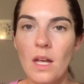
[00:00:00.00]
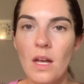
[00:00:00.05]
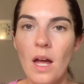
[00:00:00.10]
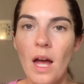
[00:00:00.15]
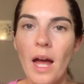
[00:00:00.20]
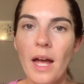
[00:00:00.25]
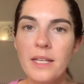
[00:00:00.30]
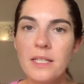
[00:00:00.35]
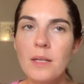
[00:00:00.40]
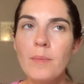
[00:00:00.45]

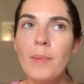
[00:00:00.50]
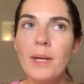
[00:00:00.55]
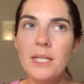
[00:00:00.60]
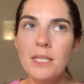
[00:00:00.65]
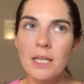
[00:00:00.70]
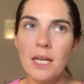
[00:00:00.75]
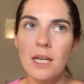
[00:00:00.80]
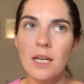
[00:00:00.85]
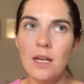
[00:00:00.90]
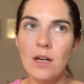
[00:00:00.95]
I did my
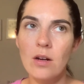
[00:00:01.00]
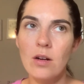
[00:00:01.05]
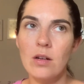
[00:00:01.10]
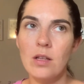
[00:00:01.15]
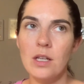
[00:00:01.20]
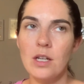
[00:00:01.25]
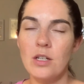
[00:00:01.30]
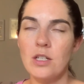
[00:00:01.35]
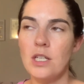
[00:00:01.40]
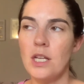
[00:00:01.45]
skincare
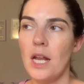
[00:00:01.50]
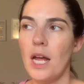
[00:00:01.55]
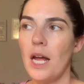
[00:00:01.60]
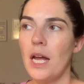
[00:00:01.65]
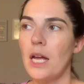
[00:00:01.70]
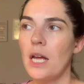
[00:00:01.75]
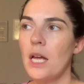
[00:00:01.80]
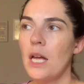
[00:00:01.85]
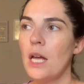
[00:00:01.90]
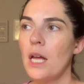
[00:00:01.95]
earlier
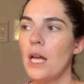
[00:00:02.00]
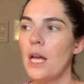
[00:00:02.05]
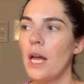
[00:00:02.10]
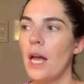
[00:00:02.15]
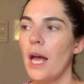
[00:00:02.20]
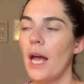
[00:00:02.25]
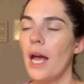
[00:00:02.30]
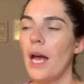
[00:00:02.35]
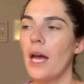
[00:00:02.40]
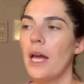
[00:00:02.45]
today
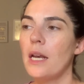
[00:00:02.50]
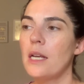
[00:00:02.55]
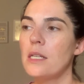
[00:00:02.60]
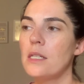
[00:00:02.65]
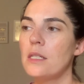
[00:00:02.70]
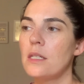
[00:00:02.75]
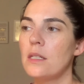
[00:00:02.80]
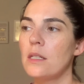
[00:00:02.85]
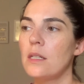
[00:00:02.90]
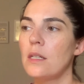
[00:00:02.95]

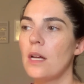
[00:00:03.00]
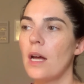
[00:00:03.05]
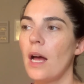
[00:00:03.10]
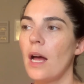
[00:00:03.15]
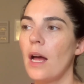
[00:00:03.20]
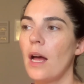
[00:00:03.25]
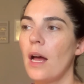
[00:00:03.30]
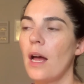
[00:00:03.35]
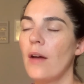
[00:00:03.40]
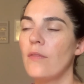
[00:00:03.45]
and
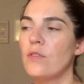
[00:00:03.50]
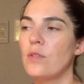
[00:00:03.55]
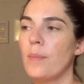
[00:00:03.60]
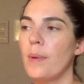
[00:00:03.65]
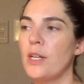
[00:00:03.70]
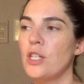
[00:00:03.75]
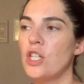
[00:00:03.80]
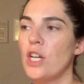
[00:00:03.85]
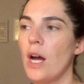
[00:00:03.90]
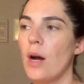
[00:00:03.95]
after
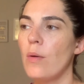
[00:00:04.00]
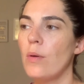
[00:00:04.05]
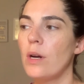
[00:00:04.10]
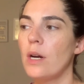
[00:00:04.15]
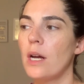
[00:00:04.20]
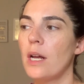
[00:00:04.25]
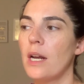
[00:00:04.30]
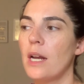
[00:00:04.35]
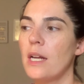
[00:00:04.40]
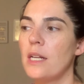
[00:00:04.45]
my shower,
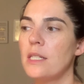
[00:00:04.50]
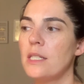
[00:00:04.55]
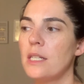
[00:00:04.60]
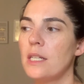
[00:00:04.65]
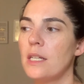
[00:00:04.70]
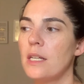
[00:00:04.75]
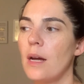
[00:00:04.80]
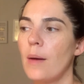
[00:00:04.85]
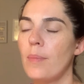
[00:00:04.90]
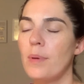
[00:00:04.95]
and I
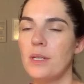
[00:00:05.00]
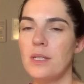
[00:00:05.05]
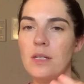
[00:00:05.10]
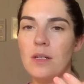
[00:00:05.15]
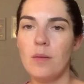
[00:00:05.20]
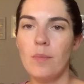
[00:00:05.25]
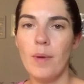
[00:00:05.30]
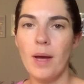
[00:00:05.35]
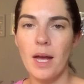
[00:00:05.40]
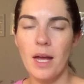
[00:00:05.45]
did up
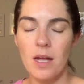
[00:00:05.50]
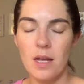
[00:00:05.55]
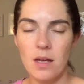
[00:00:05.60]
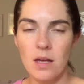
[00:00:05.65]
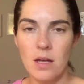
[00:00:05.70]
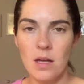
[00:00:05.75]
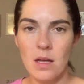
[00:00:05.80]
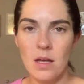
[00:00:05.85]
until my,